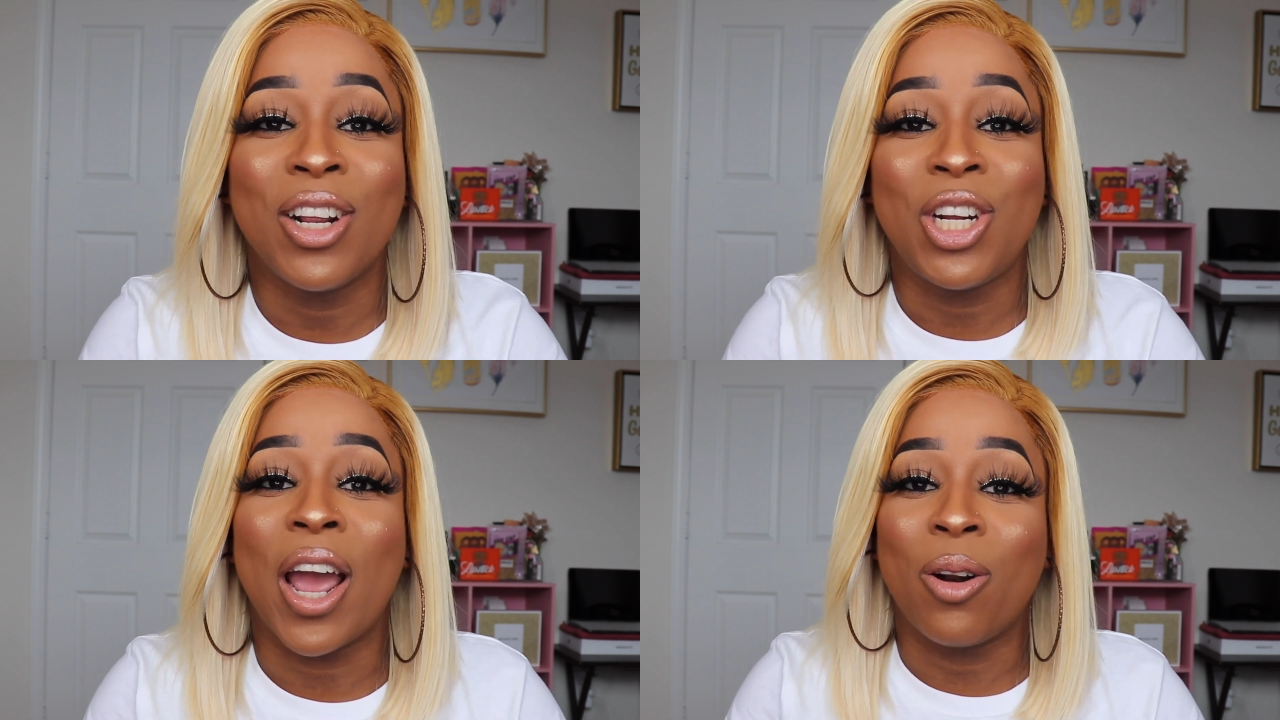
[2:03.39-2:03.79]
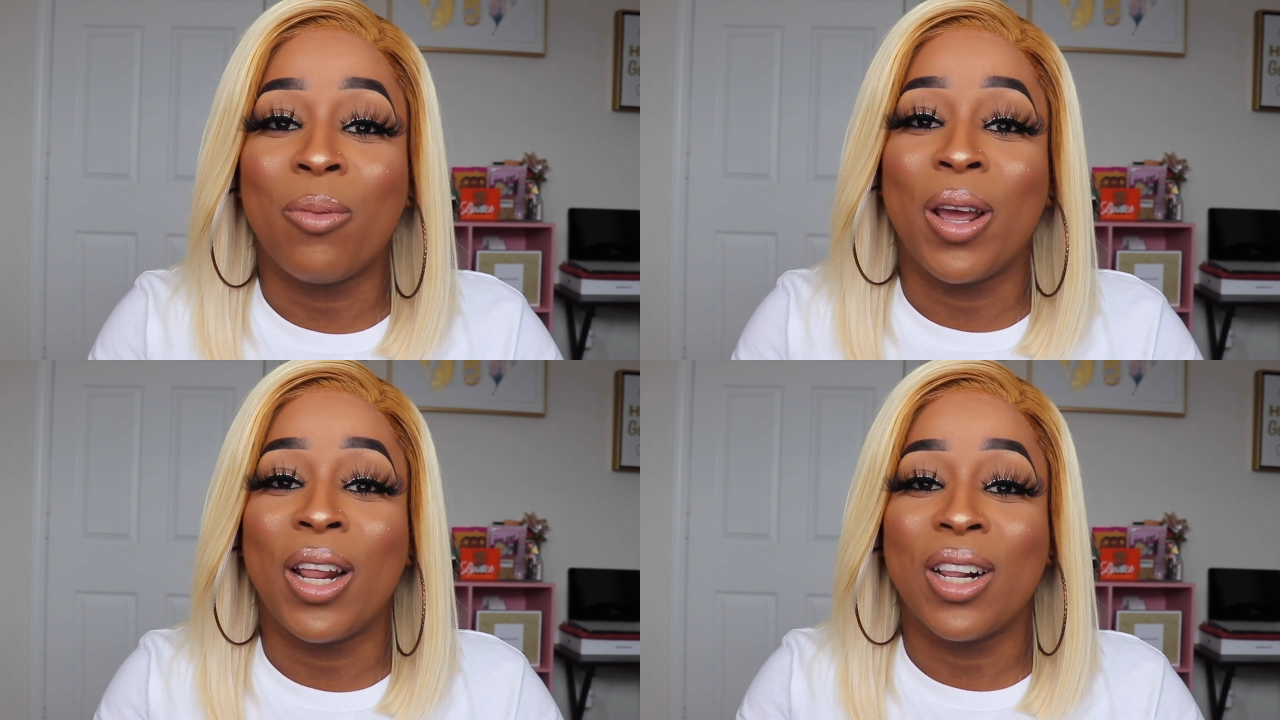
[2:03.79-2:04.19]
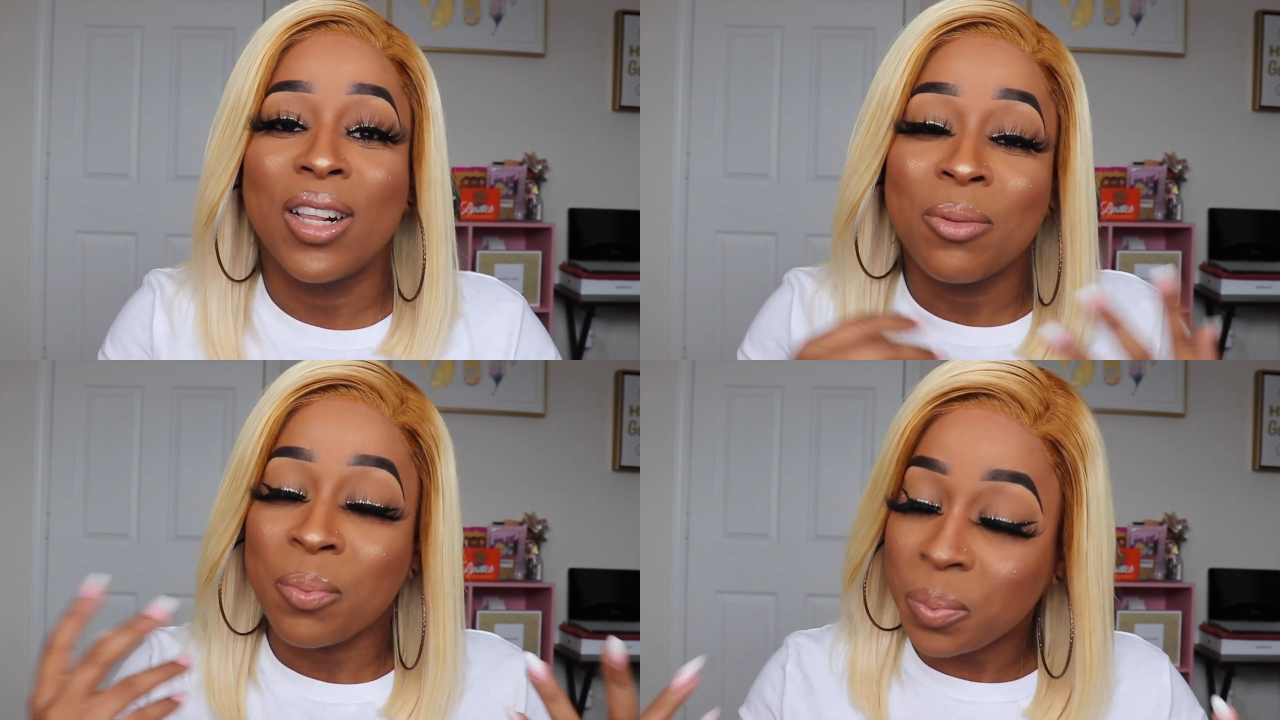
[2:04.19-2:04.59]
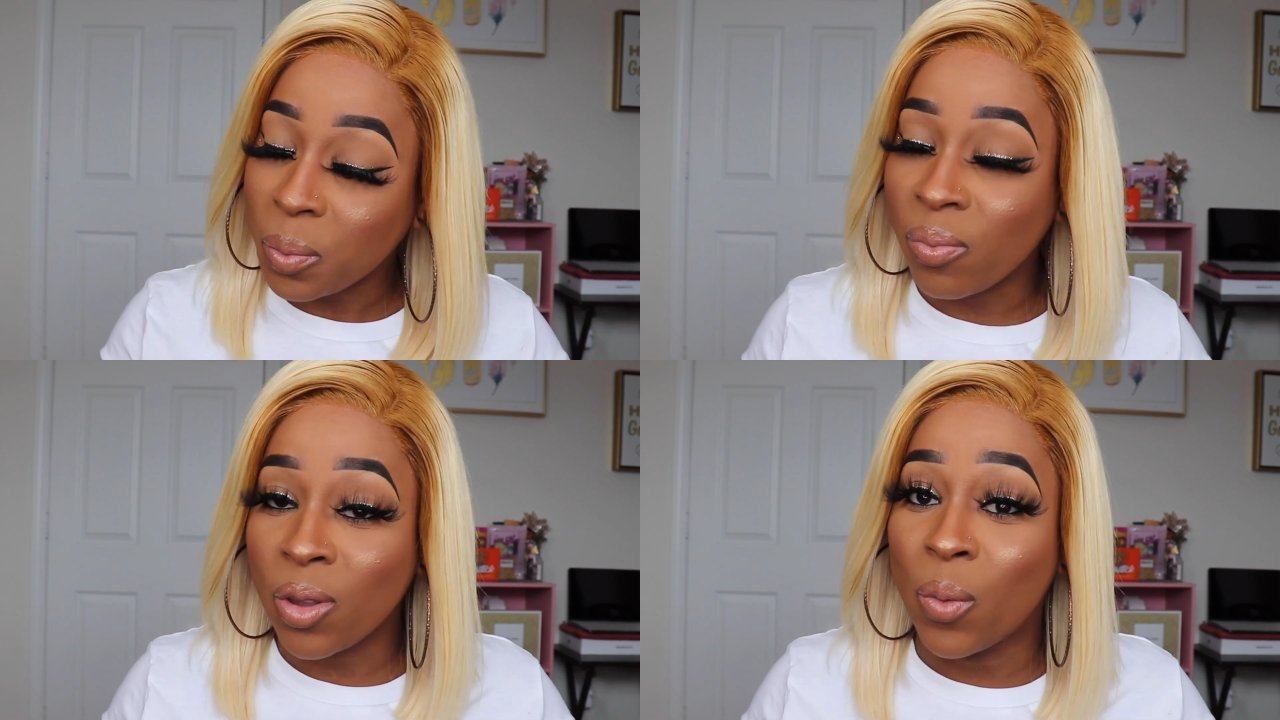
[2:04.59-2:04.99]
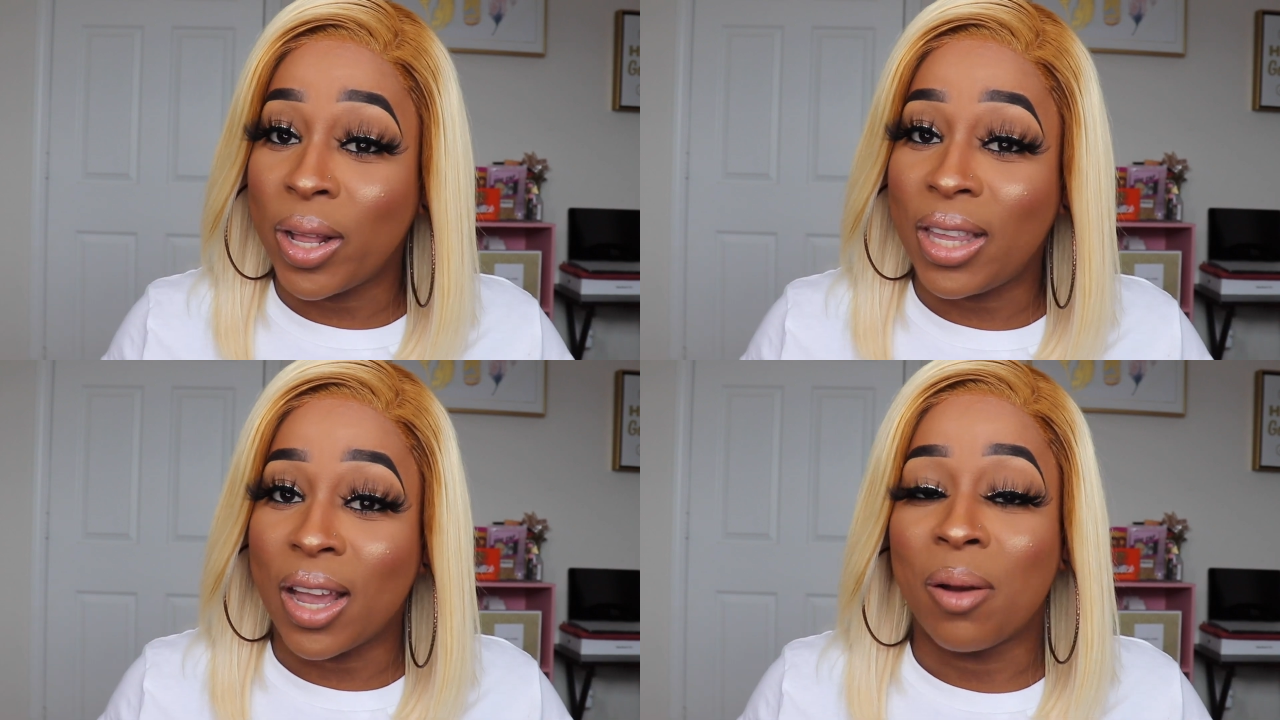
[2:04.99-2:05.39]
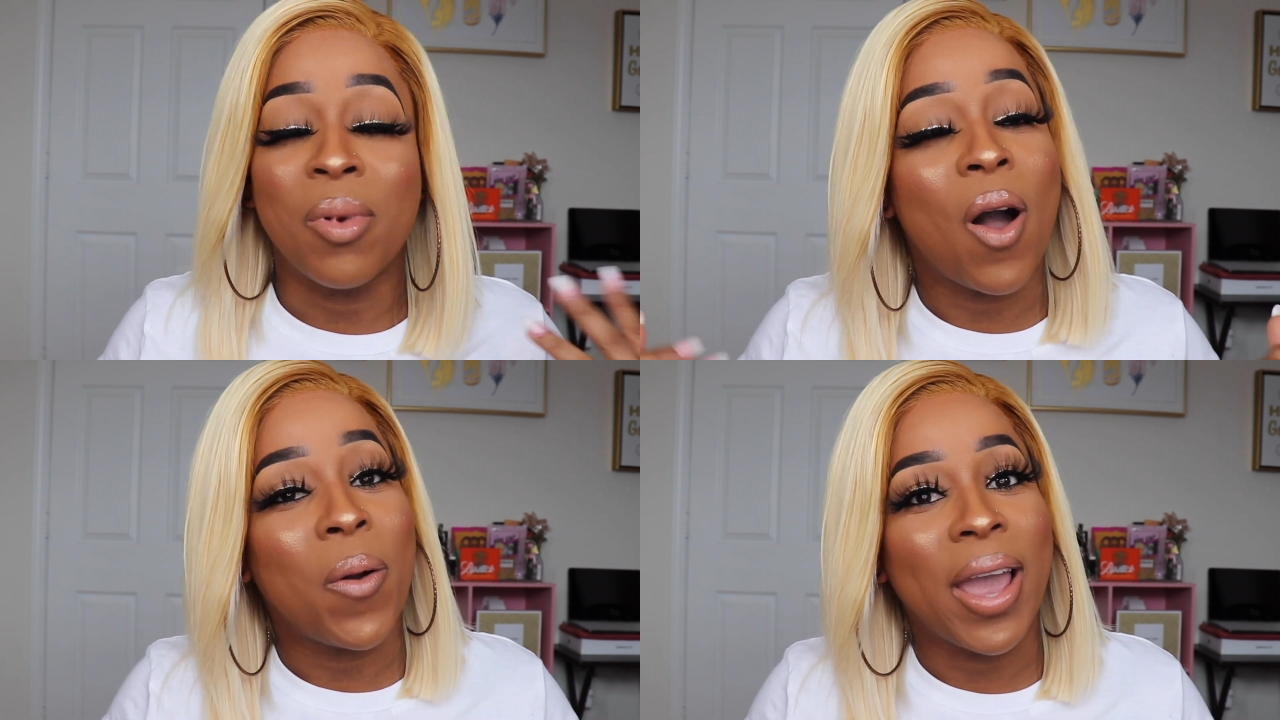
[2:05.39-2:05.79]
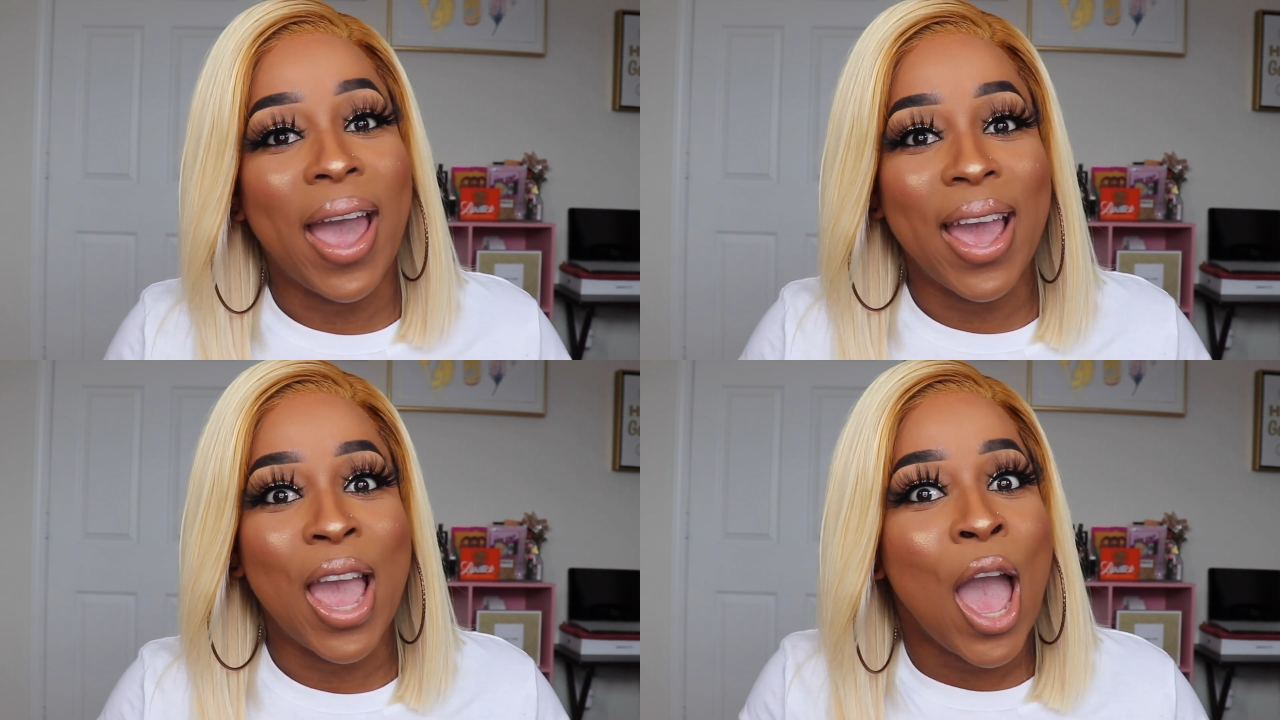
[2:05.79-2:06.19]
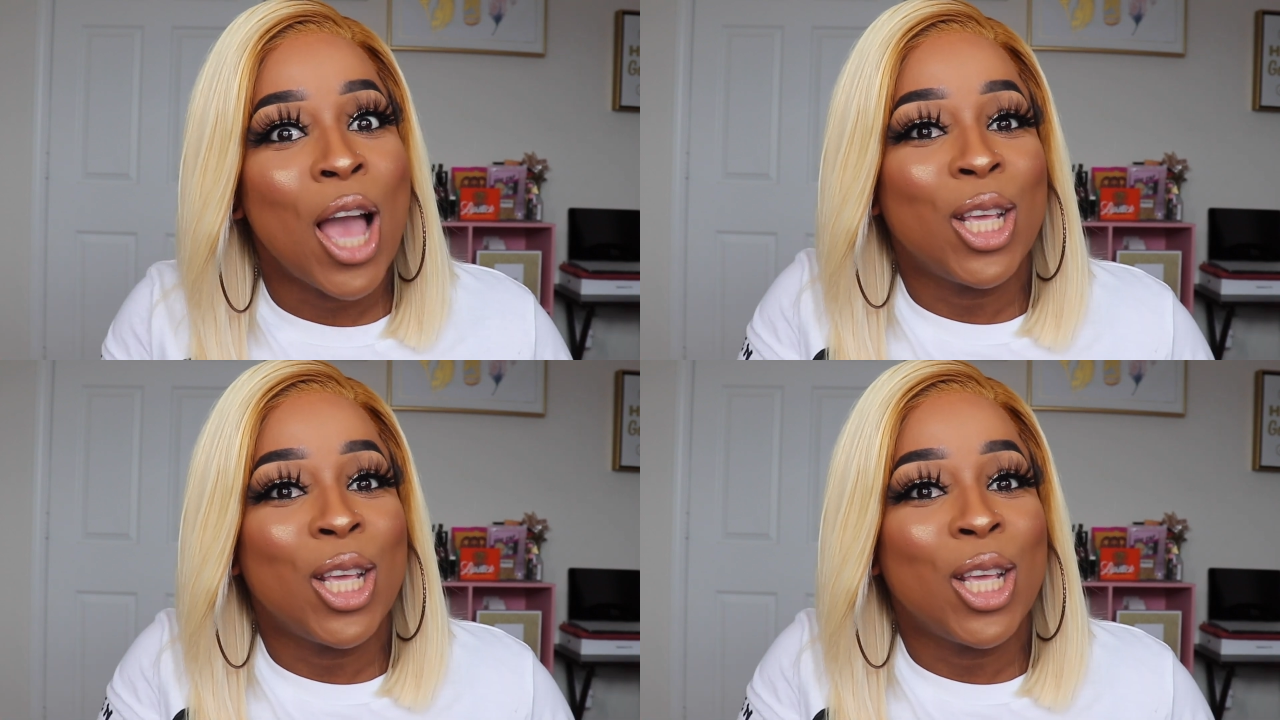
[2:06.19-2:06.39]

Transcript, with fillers: the channel with them, okay?